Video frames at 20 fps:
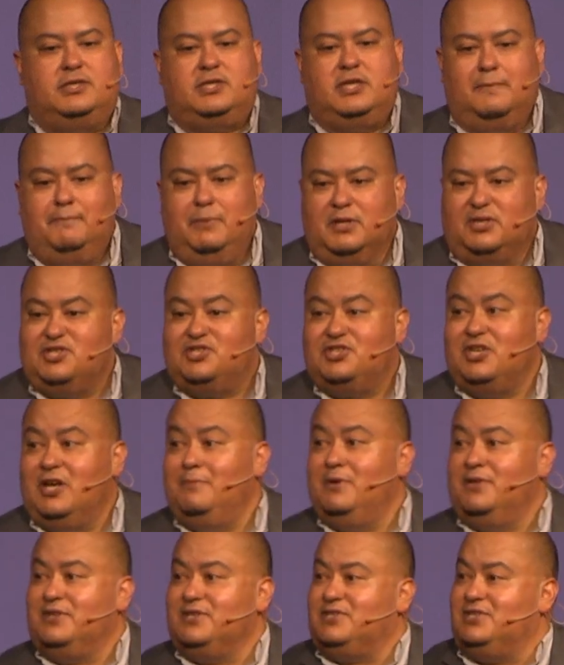said, But some
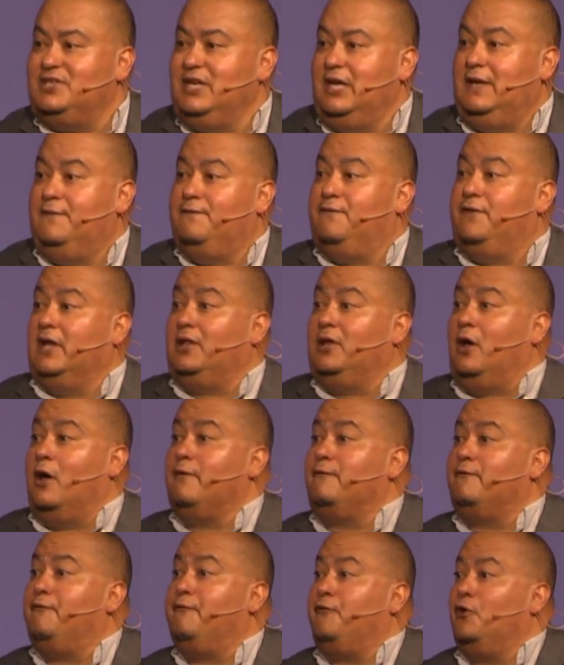of the seed fell on
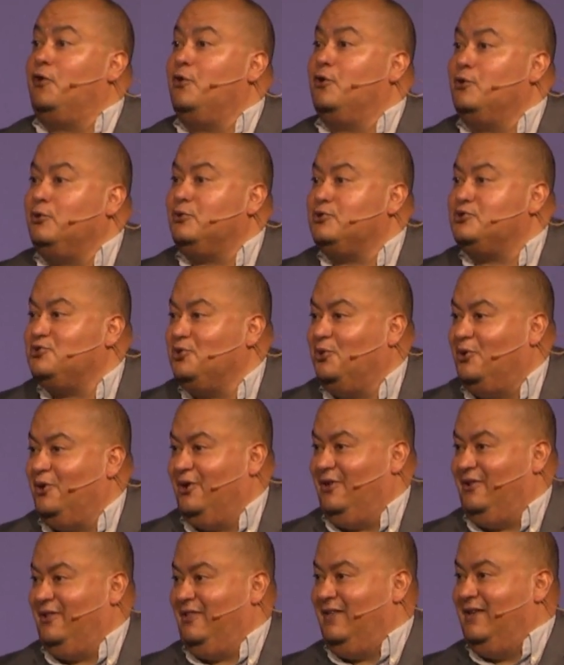fertile
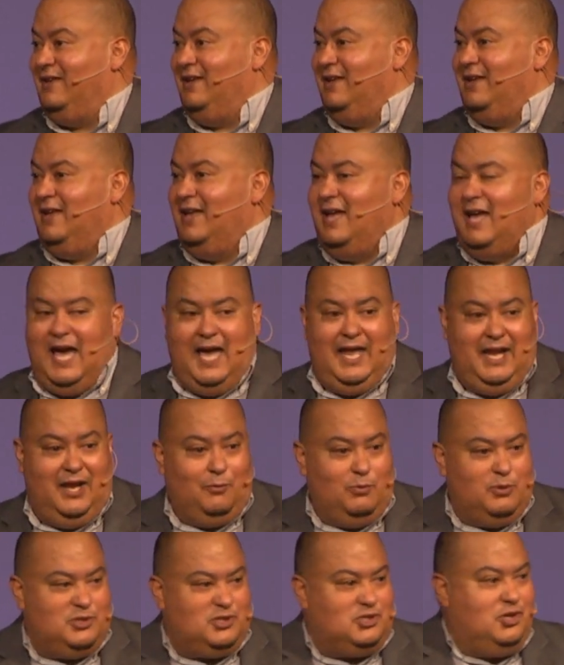soil and it
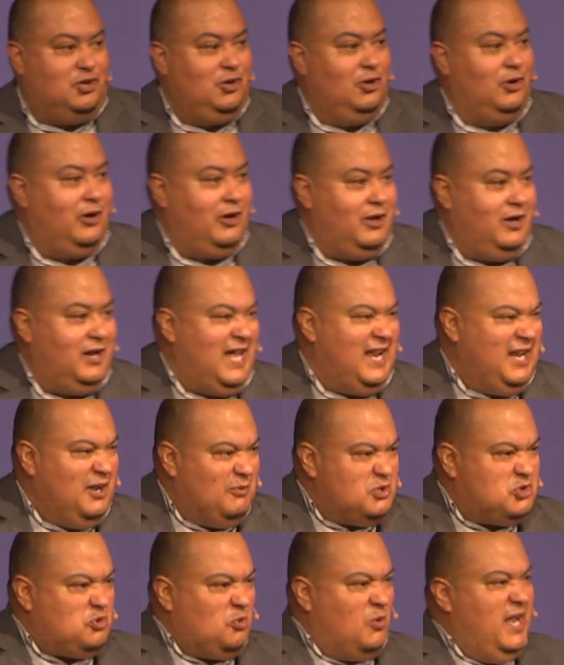was good and it
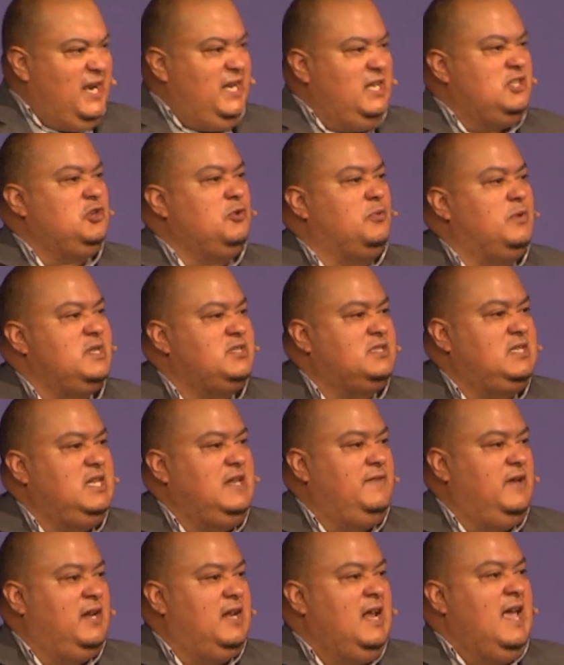was ready to receive
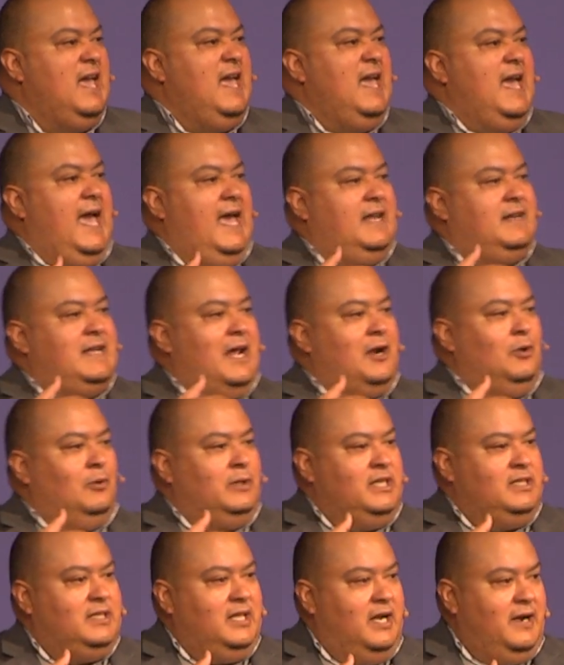it. And not
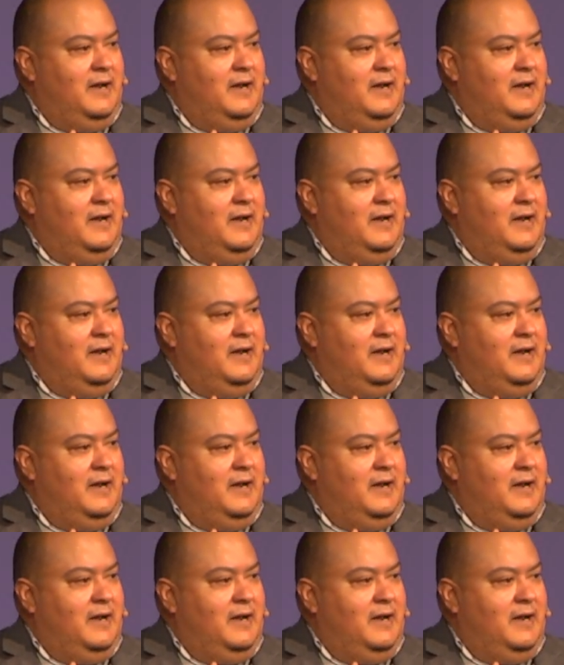only did it